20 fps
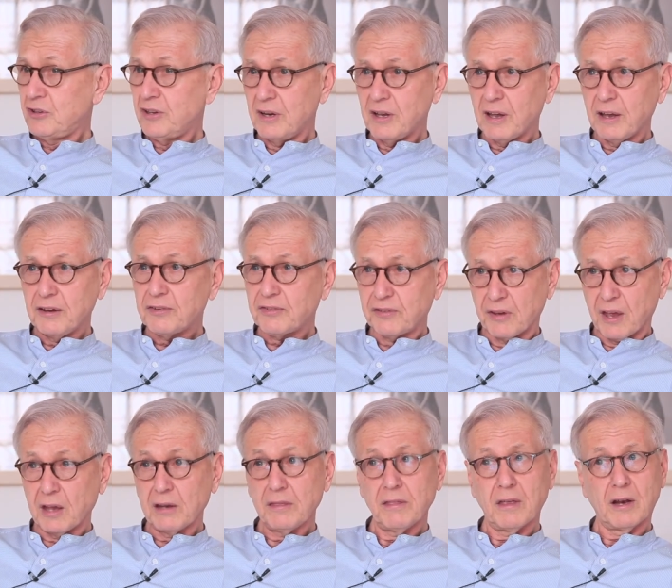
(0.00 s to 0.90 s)
Today
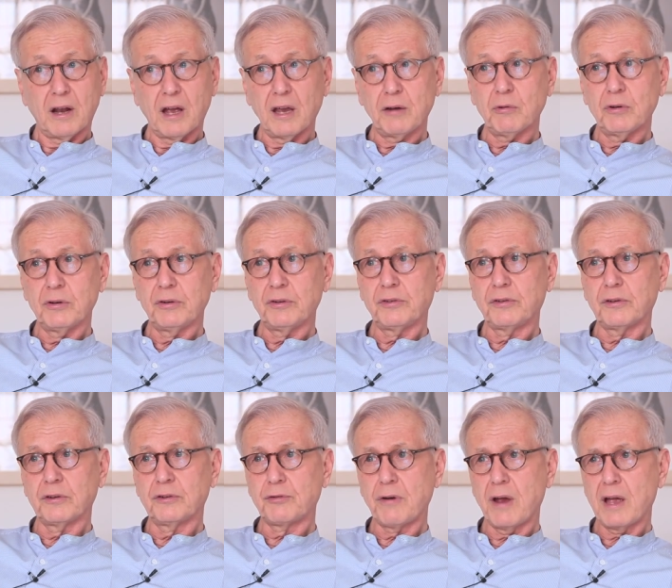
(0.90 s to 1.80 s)
said that I was
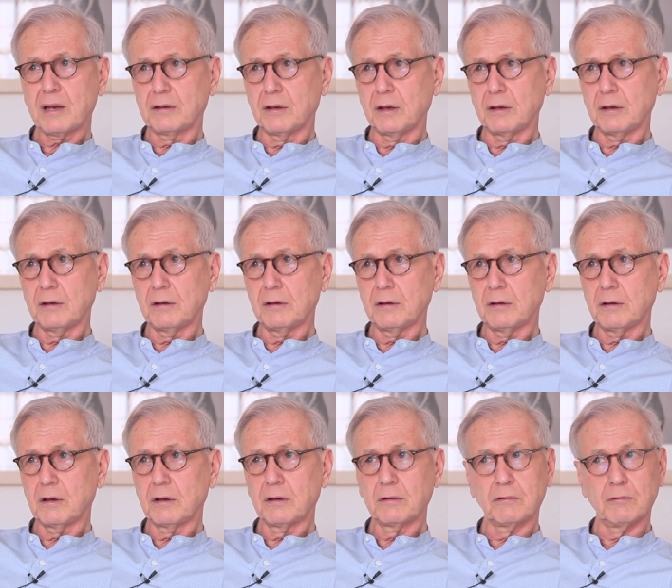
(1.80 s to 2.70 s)

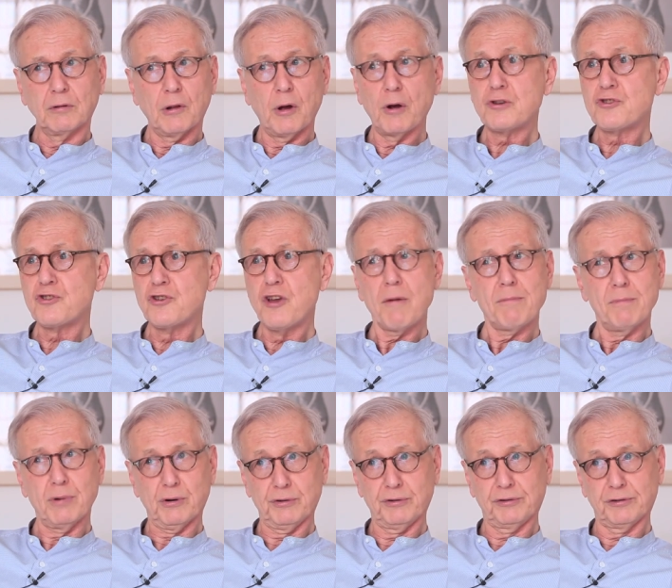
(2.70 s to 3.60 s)
attracting large
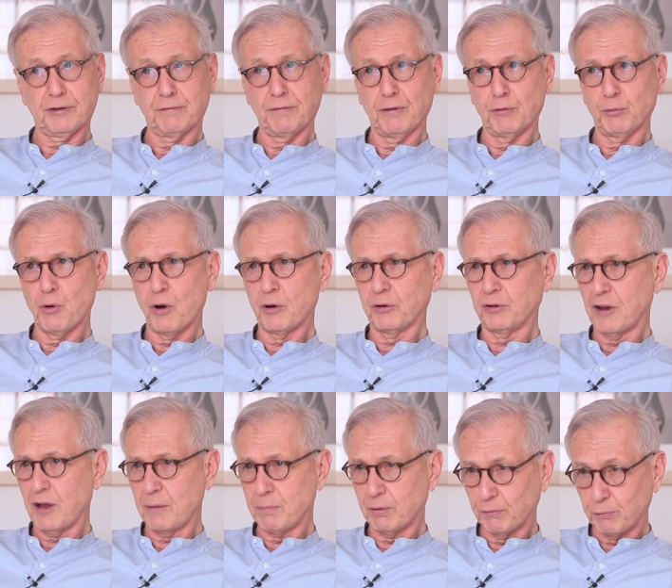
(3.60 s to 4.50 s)
numbers of the wrong
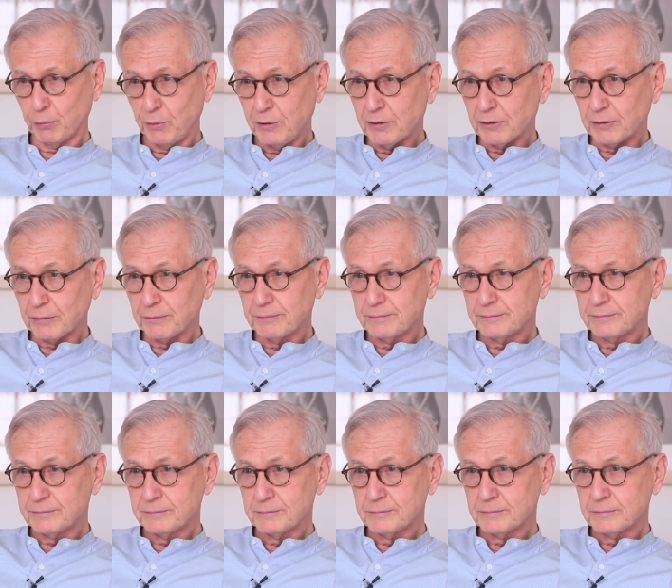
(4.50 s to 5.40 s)
type of reader.
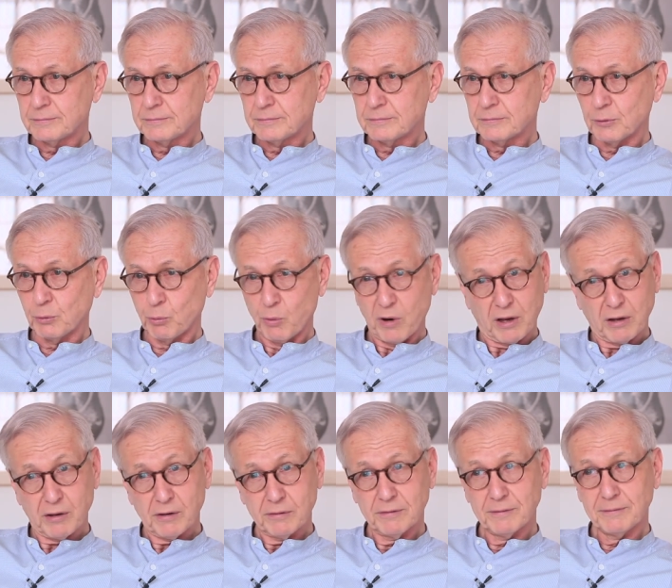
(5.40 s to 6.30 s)

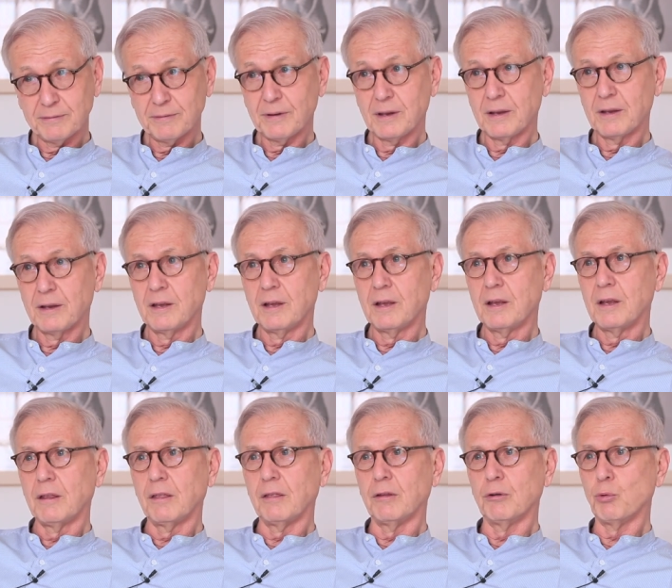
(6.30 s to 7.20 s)
Well,
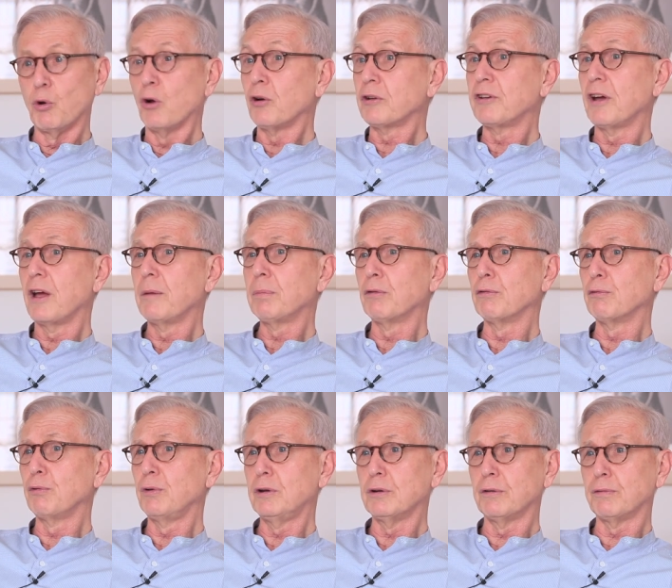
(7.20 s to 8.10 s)
the wrong type
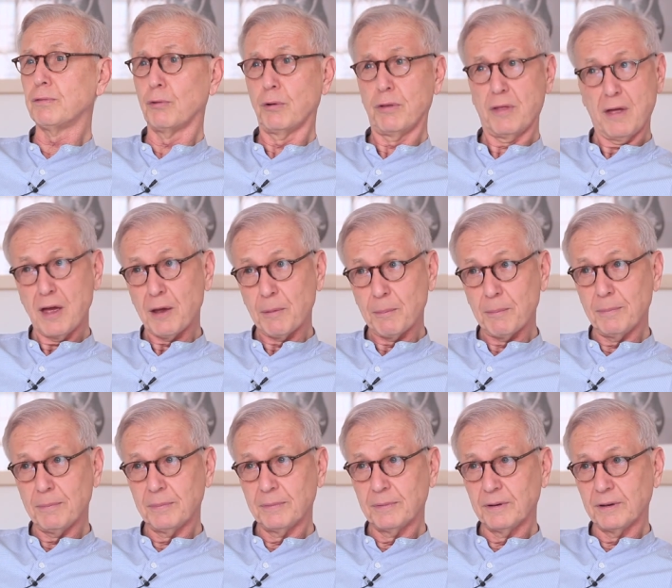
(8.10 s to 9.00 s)
of reader for
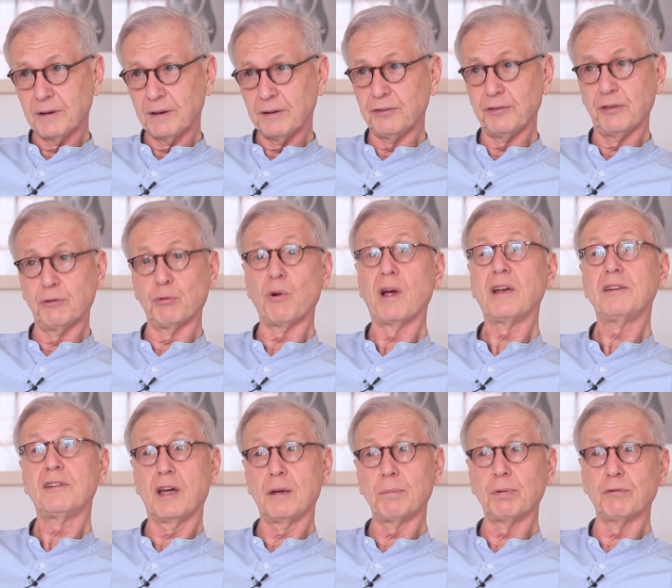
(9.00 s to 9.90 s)
them is the
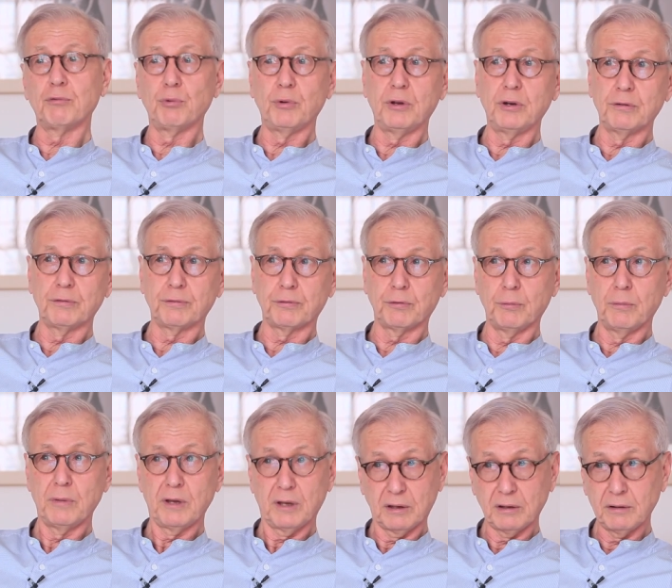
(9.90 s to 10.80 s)
right type of reader for
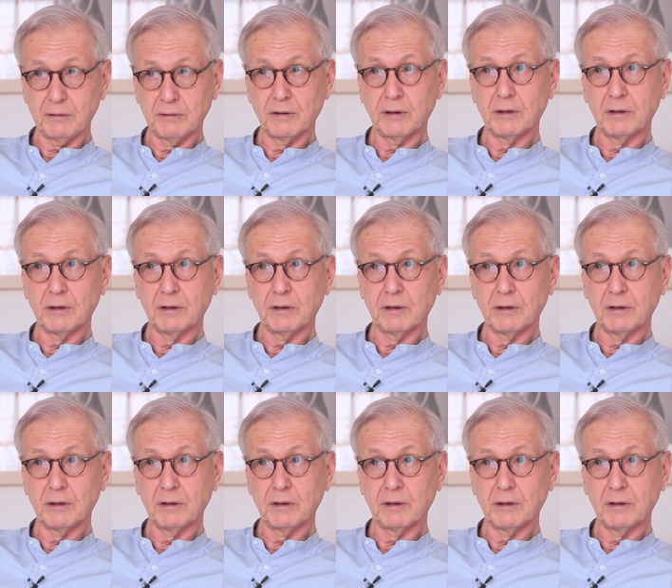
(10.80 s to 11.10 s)
me.